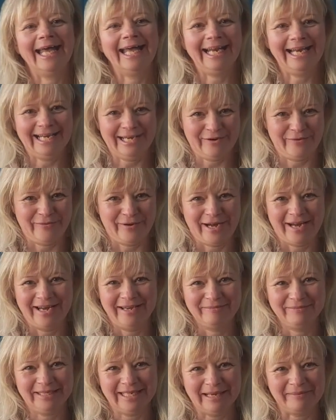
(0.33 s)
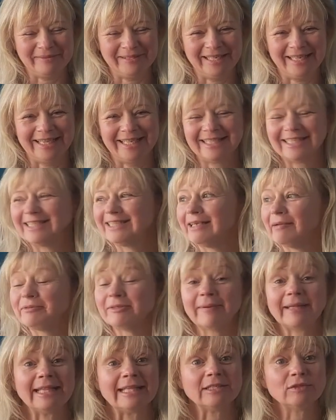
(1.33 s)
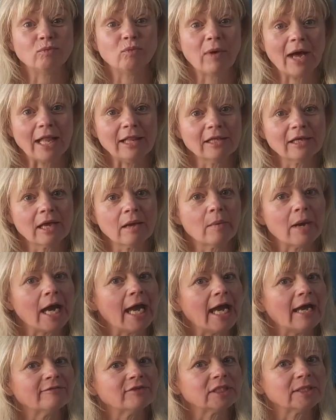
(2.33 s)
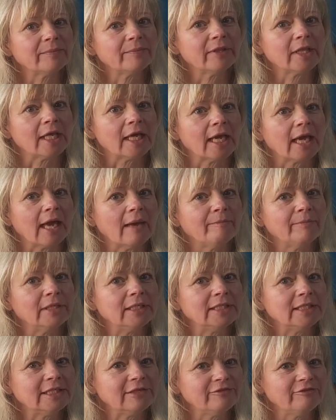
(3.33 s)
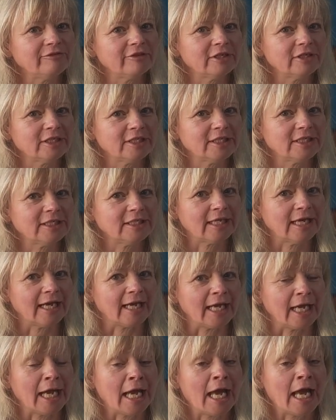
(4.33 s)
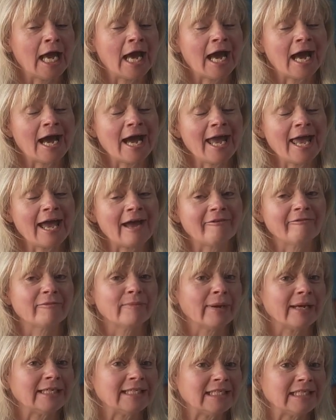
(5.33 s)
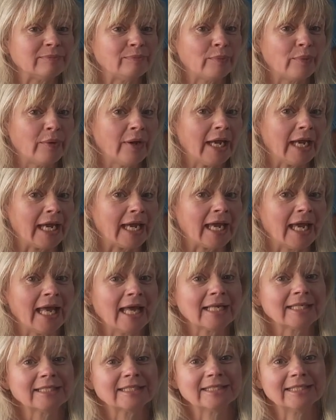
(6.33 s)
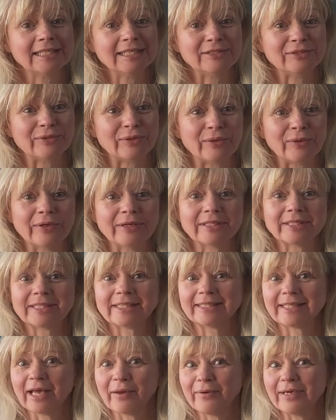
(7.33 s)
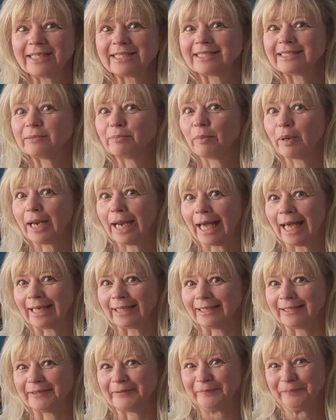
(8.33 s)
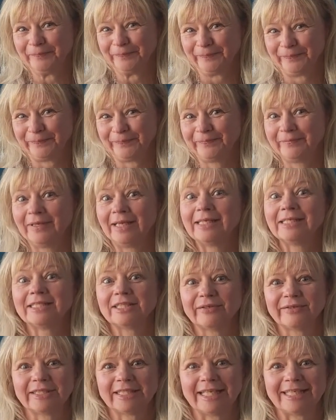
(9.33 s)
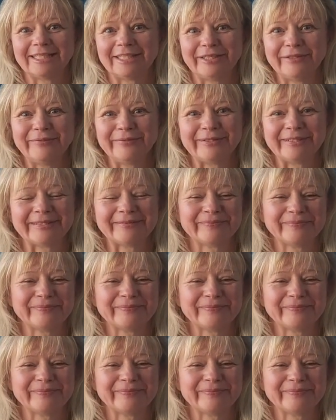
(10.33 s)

Hello, I'm Debs and this is Debs Made This. Welcome. I have something a bit different today. I have my spring seasonal Sewist plan. So stay tuned.